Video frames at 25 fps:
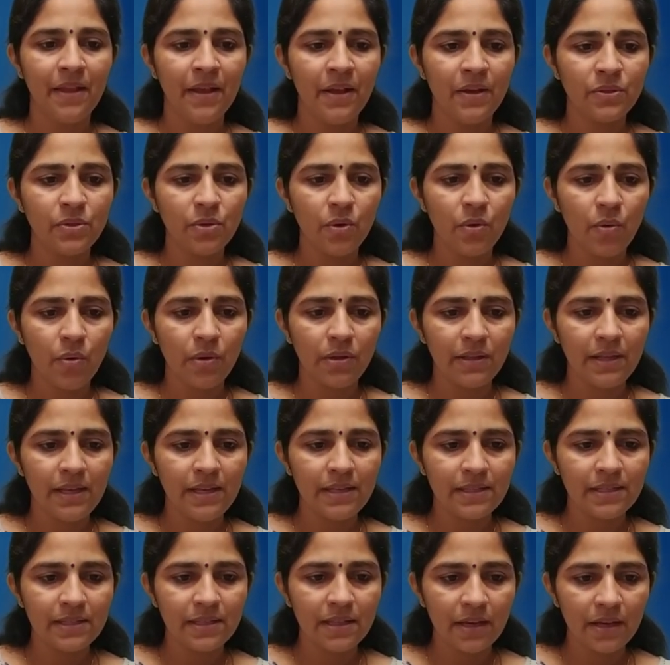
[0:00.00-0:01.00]
So
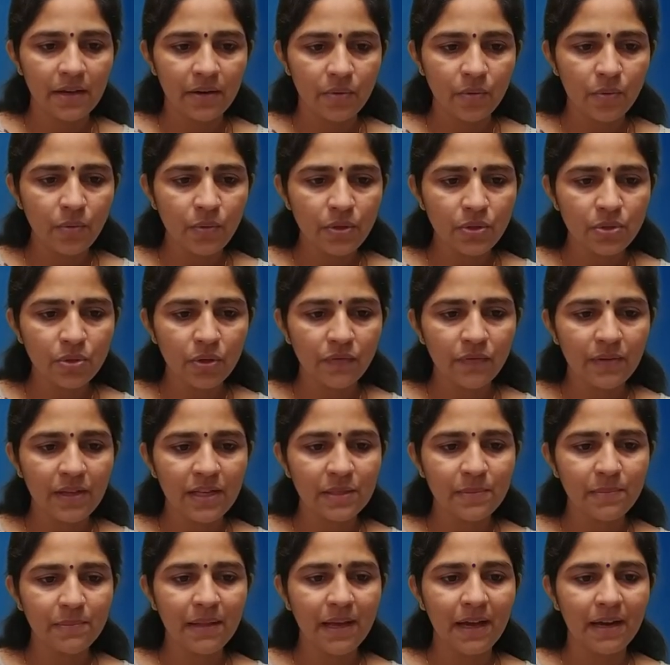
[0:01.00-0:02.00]
the roots of
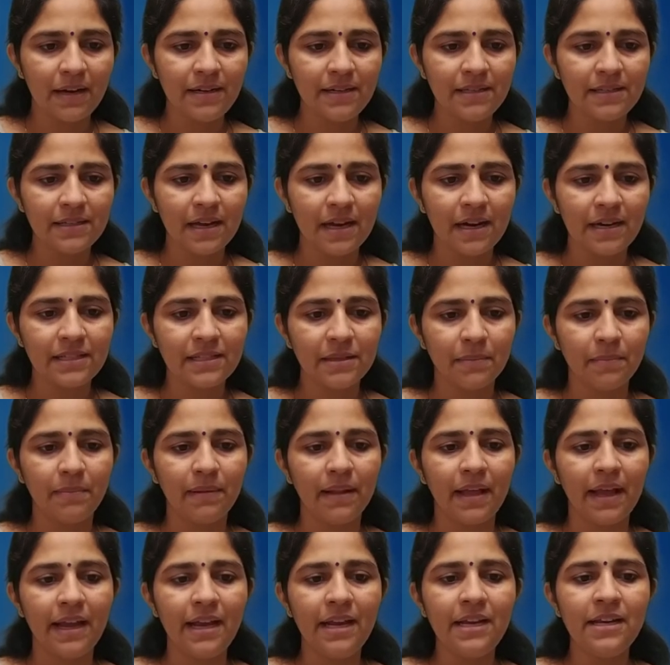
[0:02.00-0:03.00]
these plants are
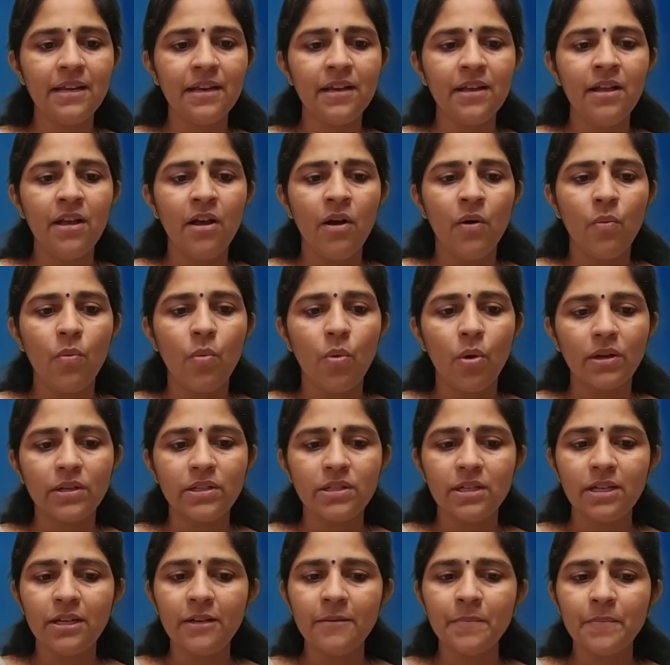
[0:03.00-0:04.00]
supplied
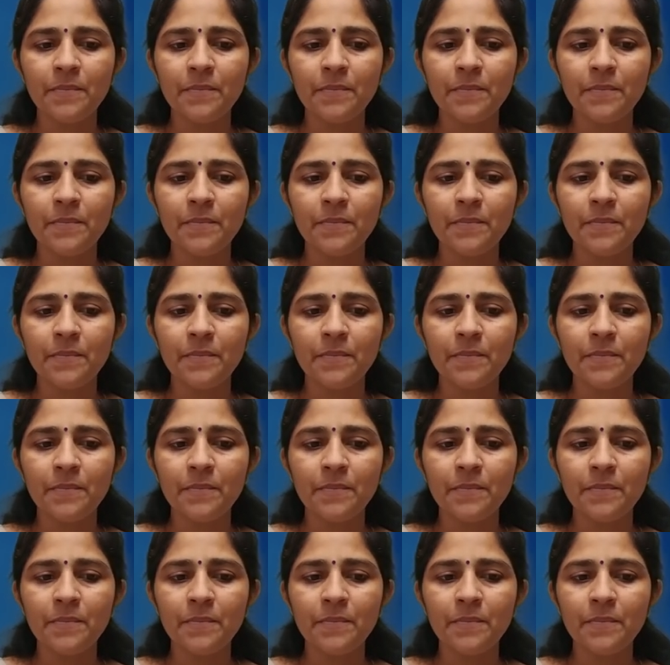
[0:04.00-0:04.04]
water